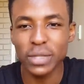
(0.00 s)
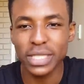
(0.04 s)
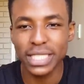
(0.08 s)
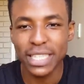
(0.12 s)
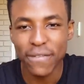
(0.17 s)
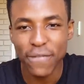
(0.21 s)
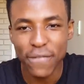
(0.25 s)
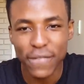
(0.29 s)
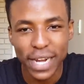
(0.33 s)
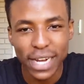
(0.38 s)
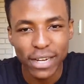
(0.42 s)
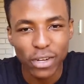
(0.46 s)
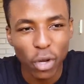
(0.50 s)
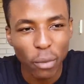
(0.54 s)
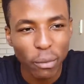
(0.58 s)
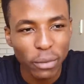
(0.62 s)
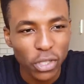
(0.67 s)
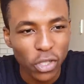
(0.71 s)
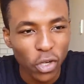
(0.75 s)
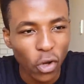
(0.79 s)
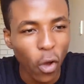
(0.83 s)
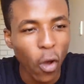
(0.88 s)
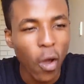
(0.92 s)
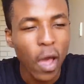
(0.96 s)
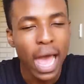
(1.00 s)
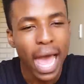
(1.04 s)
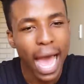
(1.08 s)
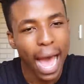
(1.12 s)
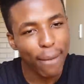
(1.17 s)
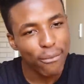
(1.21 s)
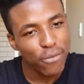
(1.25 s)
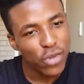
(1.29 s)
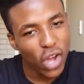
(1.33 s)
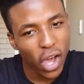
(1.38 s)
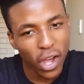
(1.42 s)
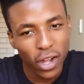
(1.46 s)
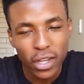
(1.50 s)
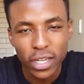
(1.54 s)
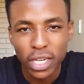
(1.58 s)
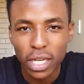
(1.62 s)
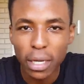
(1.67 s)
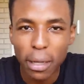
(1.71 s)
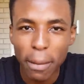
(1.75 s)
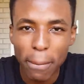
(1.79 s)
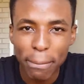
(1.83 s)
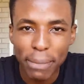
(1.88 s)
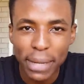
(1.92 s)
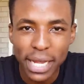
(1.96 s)
Different, Lomundlo. I'm not gonna
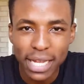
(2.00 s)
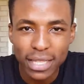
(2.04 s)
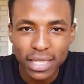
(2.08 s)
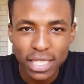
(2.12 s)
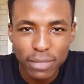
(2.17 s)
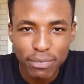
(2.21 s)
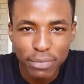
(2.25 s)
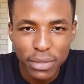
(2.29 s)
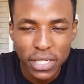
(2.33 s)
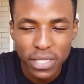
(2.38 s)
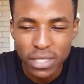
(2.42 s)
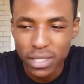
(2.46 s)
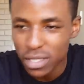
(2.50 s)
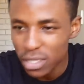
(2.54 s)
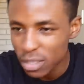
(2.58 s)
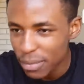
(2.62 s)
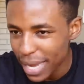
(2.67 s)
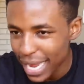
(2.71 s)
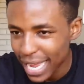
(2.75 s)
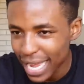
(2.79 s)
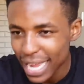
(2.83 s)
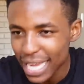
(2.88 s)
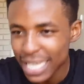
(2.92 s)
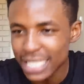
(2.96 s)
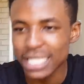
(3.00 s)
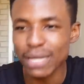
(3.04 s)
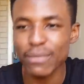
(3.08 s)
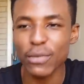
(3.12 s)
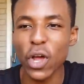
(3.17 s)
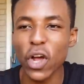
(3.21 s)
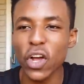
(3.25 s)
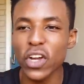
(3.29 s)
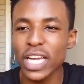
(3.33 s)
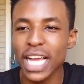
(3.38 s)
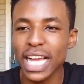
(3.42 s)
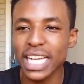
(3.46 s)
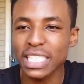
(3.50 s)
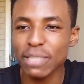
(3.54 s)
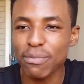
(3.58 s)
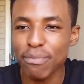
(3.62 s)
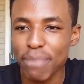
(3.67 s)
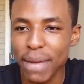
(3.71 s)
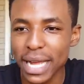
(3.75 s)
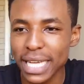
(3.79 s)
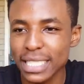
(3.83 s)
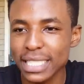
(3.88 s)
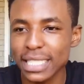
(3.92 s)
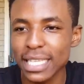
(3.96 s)
compare this person to my ex. I'm not gonna
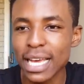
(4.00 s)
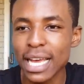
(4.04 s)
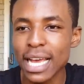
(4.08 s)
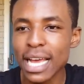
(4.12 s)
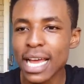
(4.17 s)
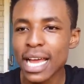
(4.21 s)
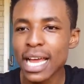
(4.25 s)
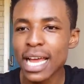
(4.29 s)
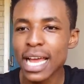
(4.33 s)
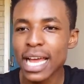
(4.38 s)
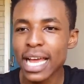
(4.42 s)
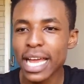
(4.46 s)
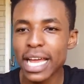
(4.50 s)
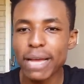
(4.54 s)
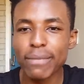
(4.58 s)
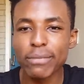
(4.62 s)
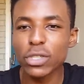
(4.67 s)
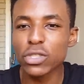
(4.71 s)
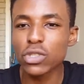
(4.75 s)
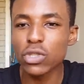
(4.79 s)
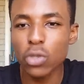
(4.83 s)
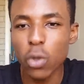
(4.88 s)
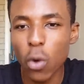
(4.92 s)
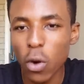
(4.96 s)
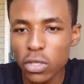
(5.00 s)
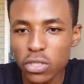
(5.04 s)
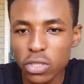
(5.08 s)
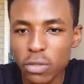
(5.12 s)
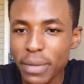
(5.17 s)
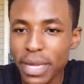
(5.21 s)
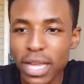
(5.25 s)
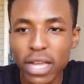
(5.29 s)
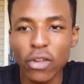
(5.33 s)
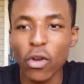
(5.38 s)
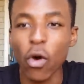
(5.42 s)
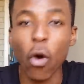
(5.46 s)
expect him to talk to me